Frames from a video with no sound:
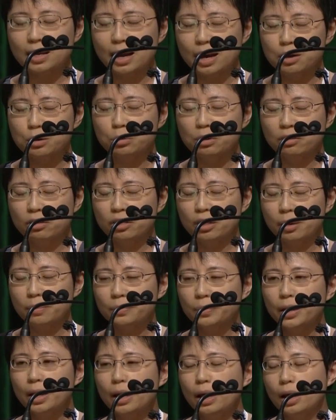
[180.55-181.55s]

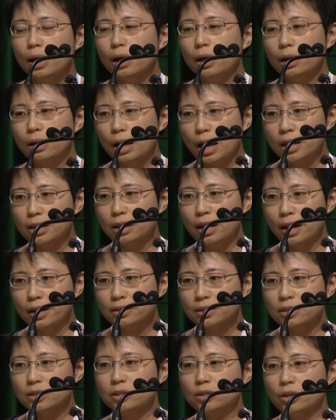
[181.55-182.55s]
algorithm
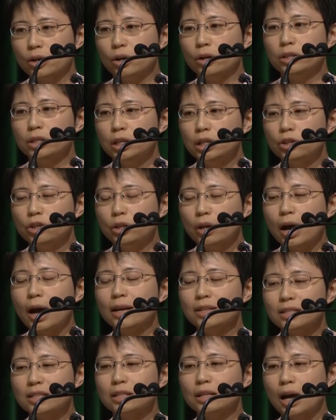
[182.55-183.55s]
analyzes the
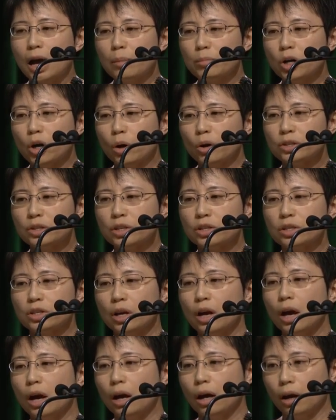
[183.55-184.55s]
IC time
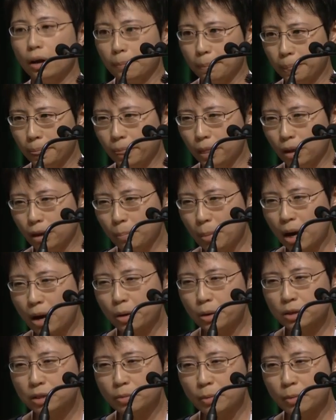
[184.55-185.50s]
courses, power